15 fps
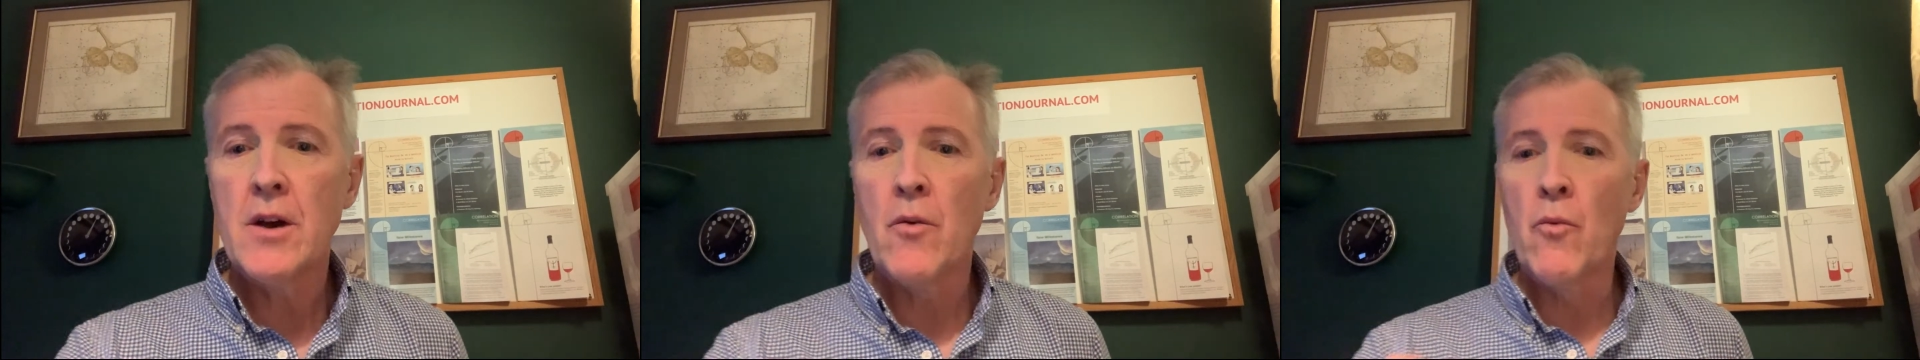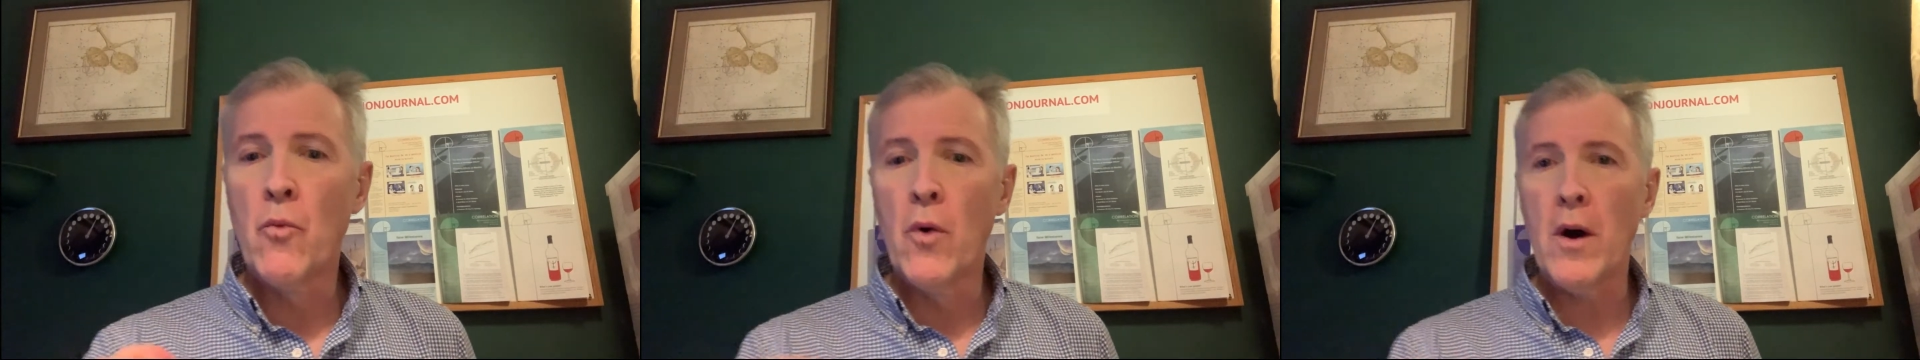
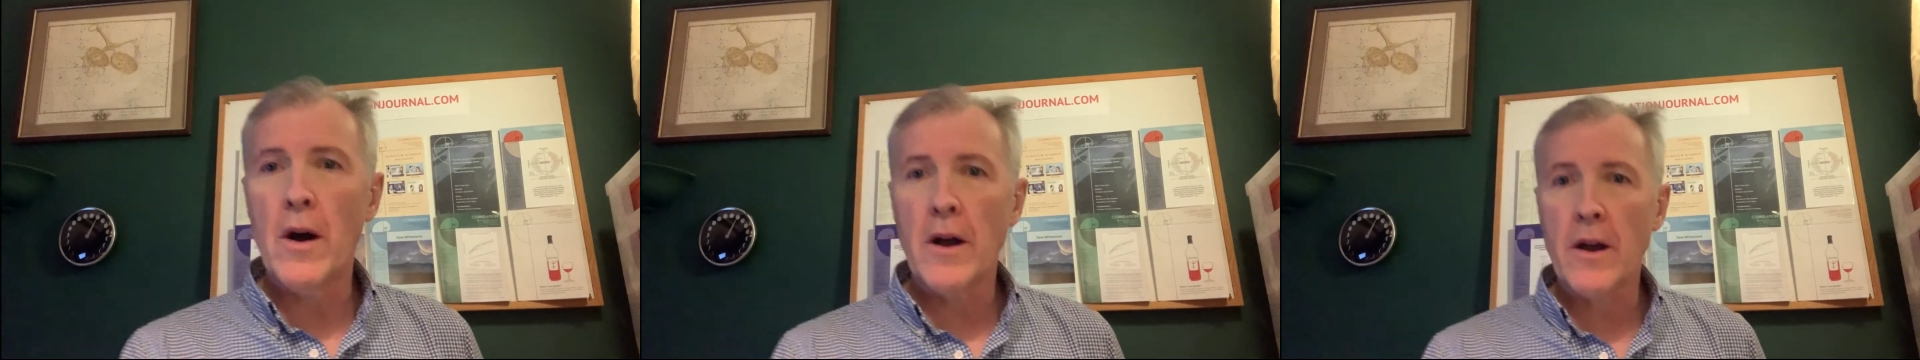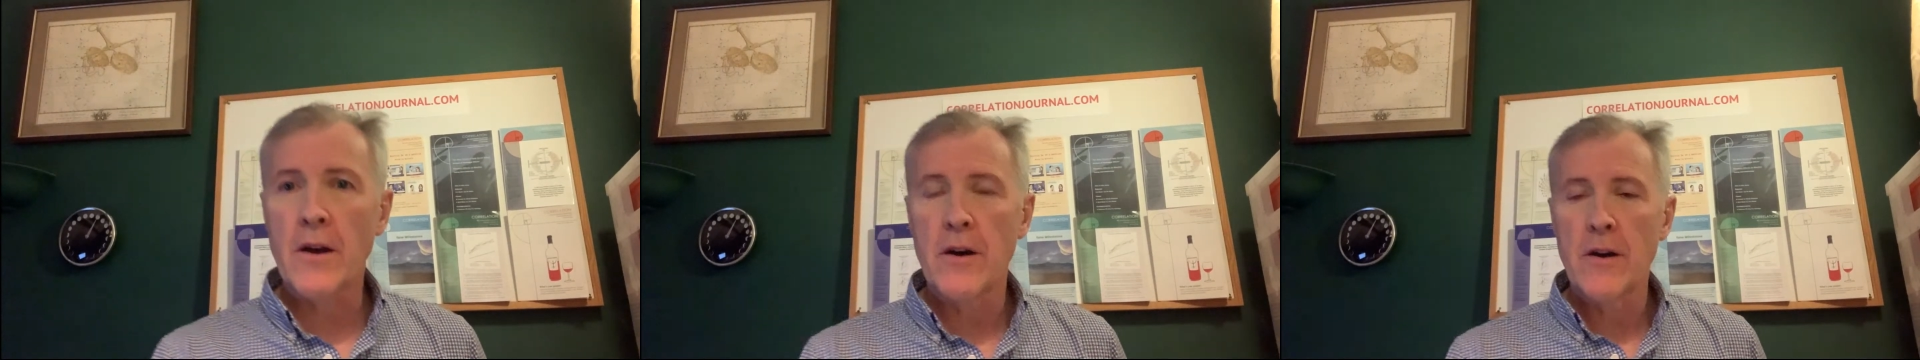
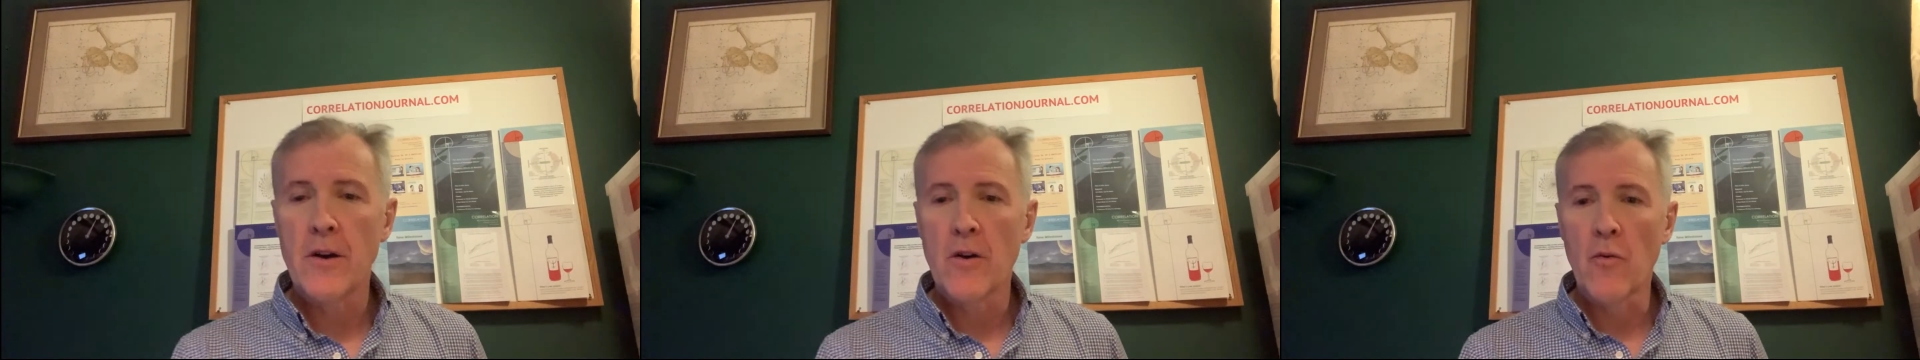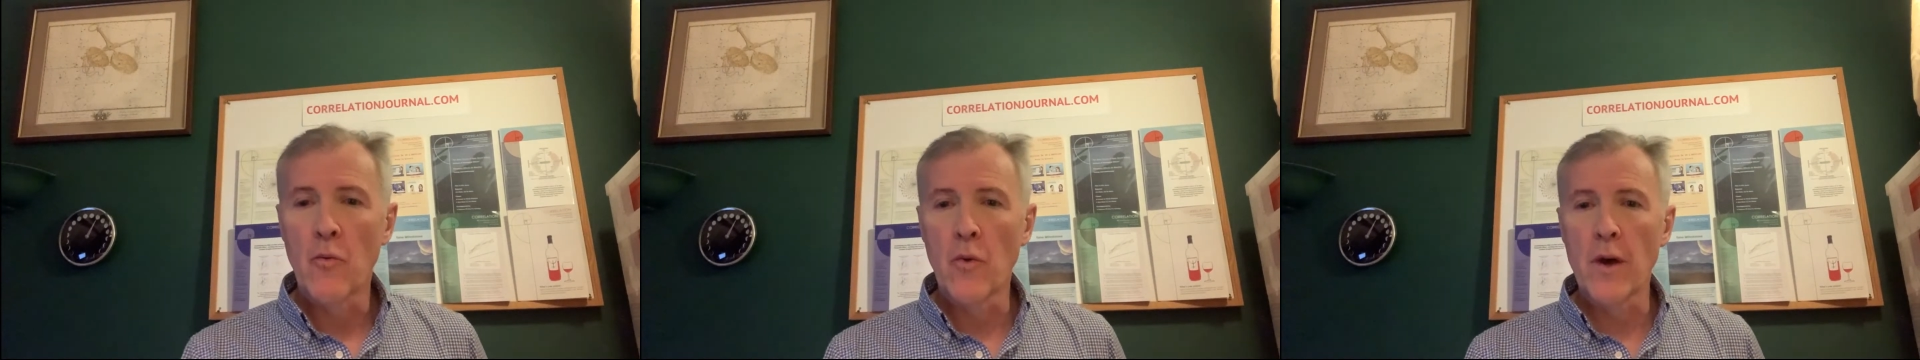work
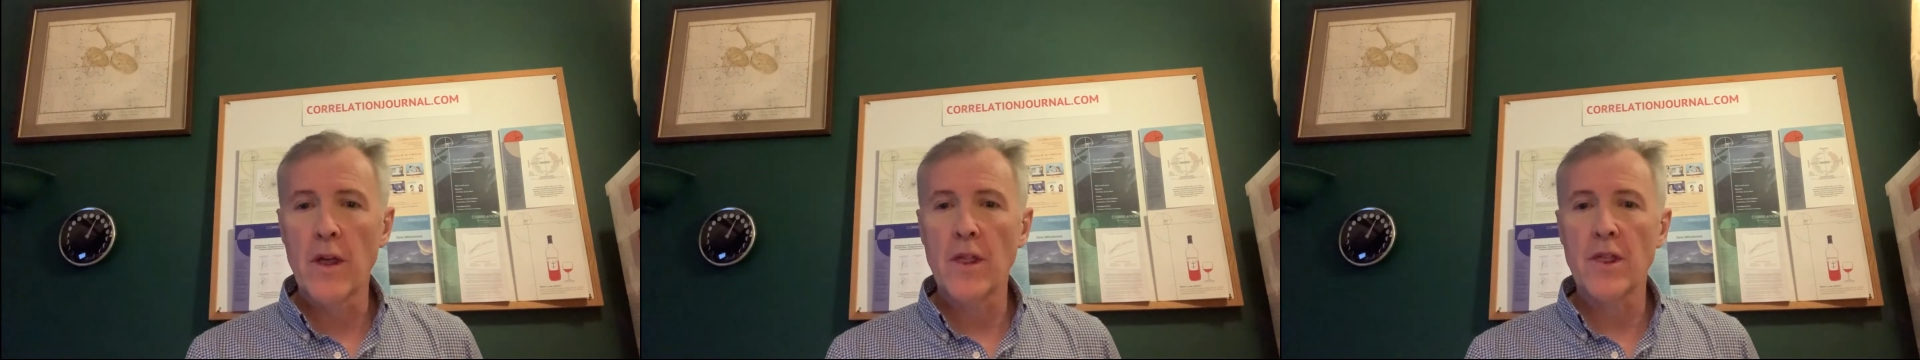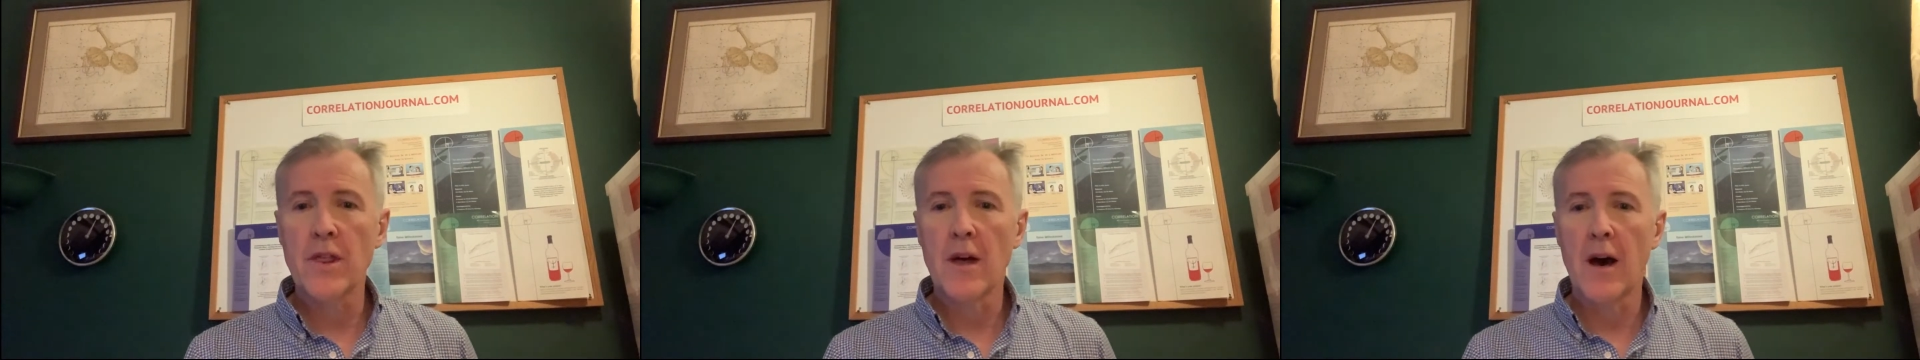
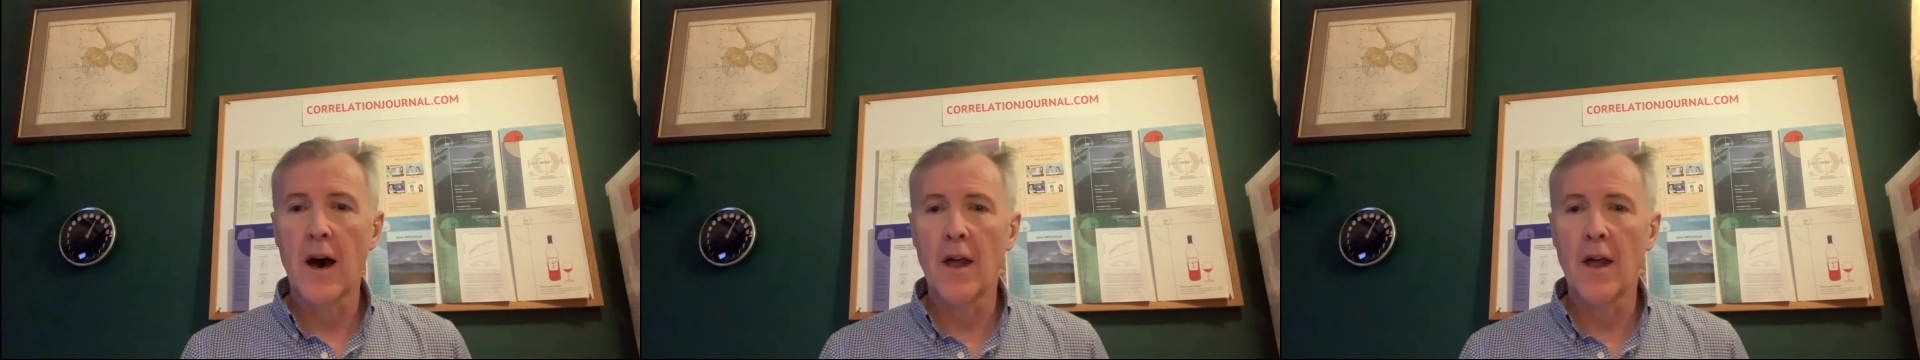with